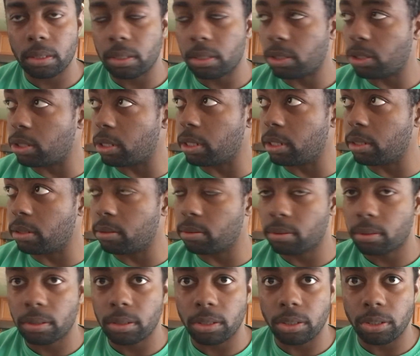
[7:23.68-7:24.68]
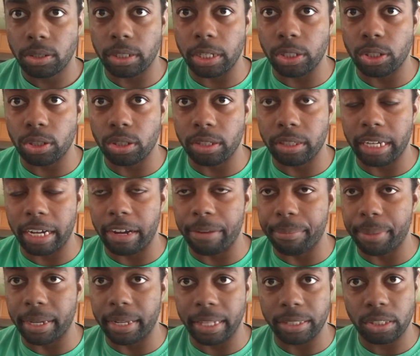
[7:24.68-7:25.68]
So stay tuned on that,
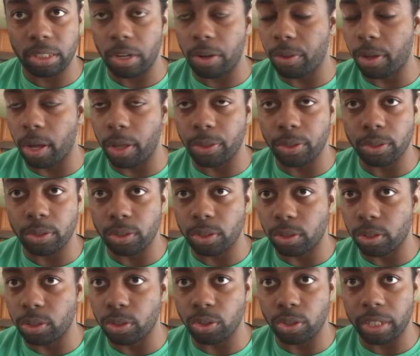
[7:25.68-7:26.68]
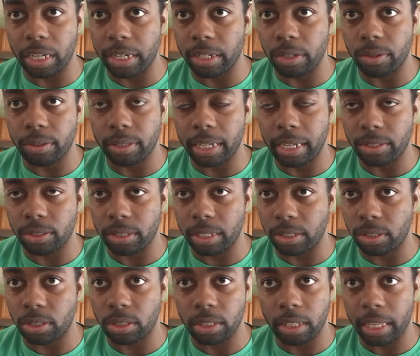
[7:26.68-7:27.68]
everybody. That's all the news you got to know on this.
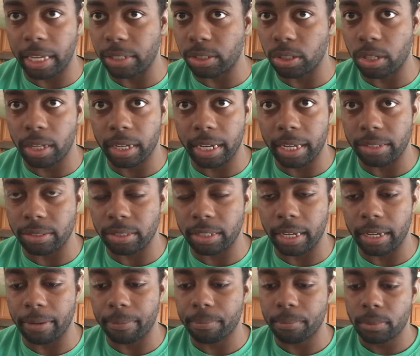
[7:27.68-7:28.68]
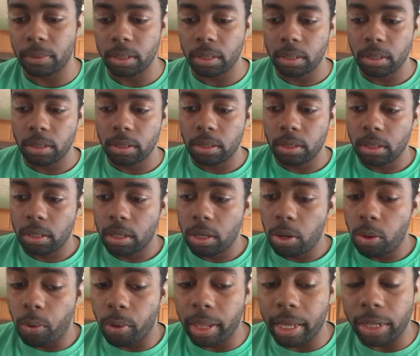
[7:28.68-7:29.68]
That's all I got to say.
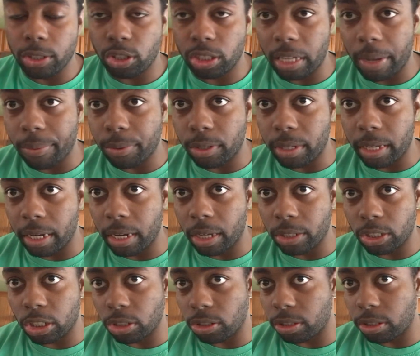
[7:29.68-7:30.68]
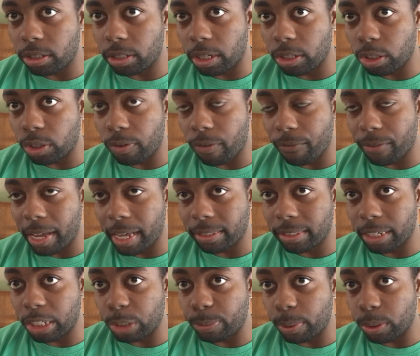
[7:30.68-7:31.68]
Well, ladies and gentlemen, and also stay tuned for
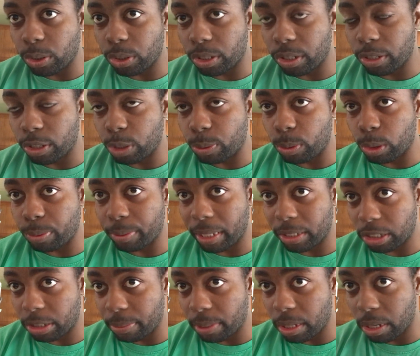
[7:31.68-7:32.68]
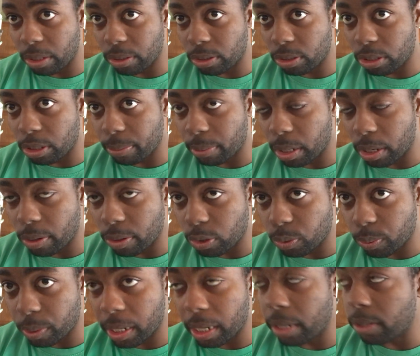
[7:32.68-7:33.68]
Valentine's Special Close Sports. That's going to be all tomorrow as
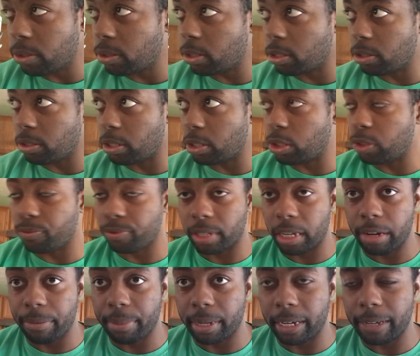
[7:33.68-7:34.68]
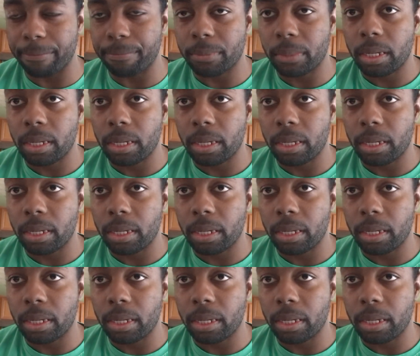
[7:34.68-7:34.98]
well. So stay tuned for that, everybody.